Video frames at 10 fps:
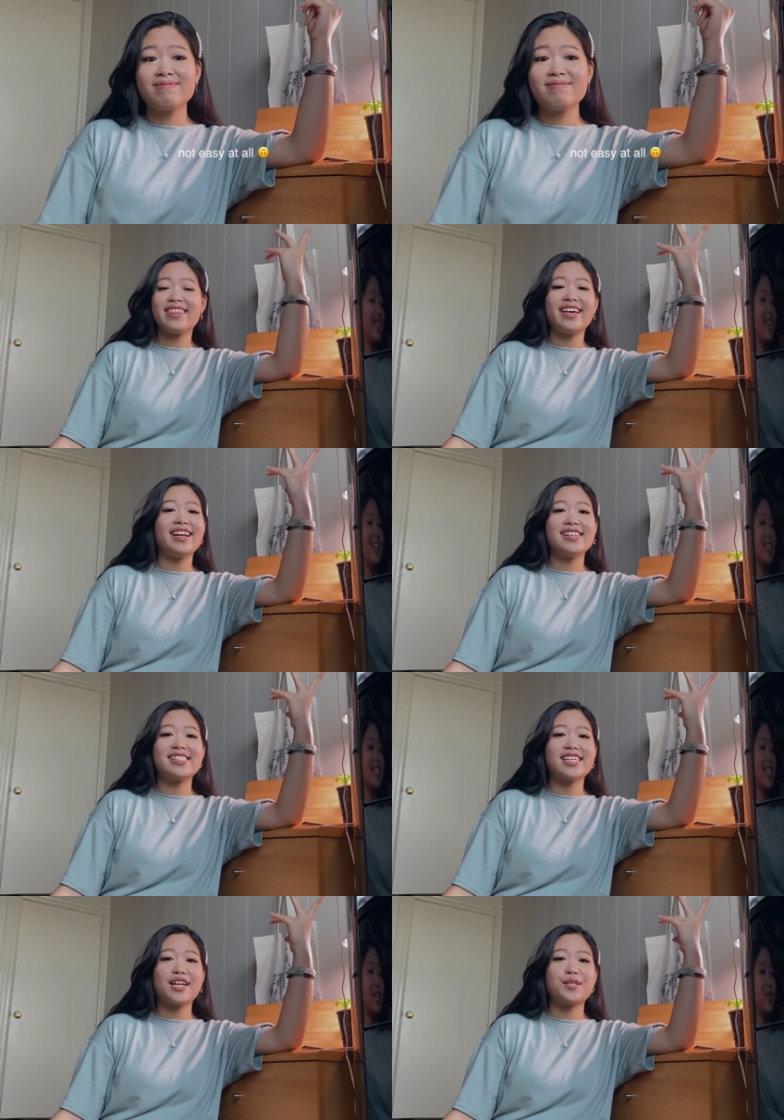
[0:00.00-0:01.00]
Then I
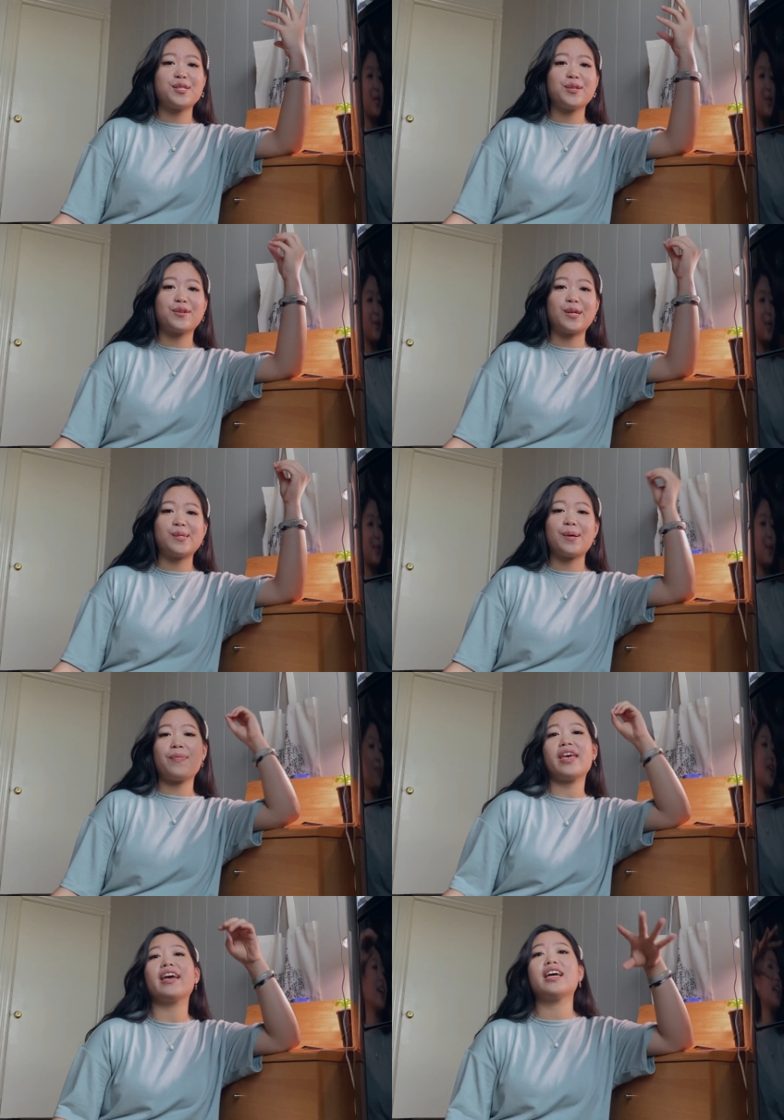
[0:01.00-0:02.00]
decided to grow
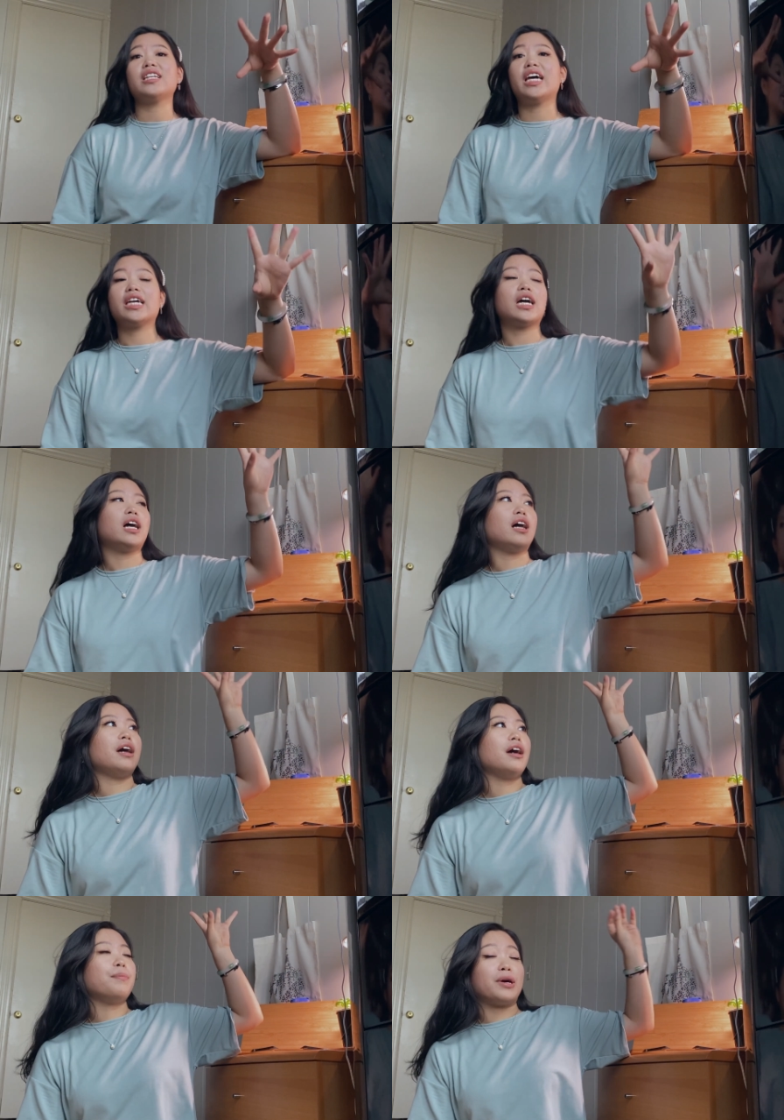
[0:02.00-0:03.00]
something like
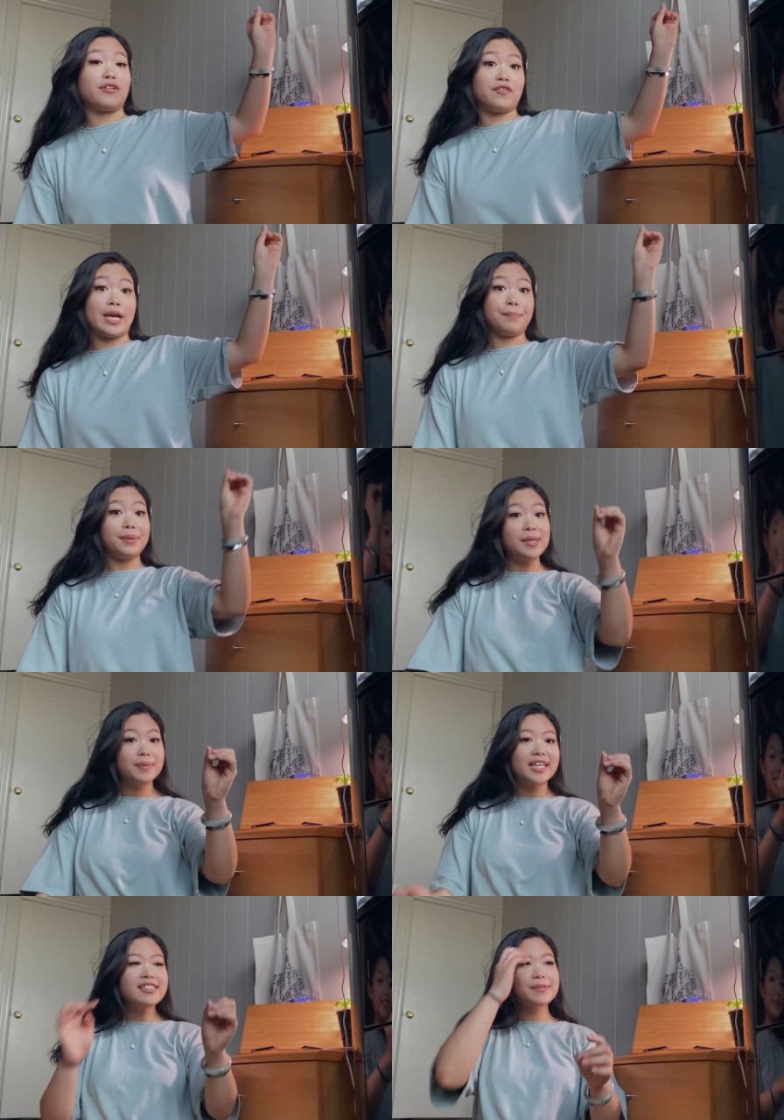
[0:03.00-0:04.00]
a butterfly pea
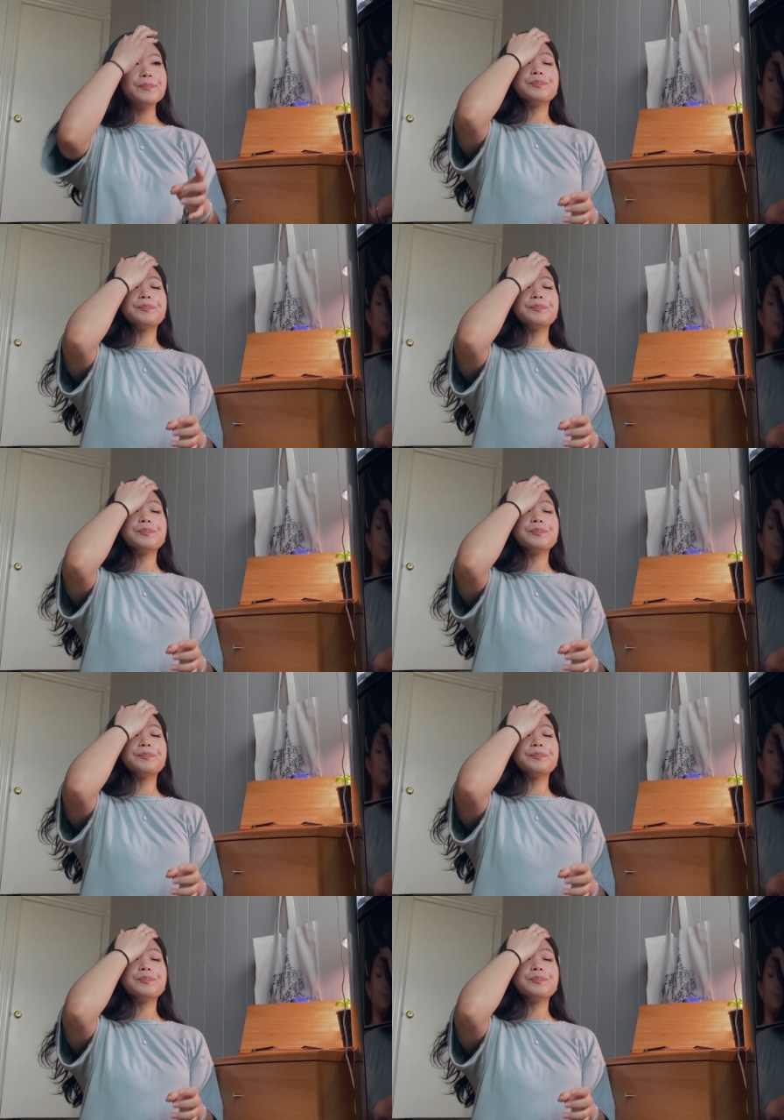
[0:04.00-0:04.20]
plant.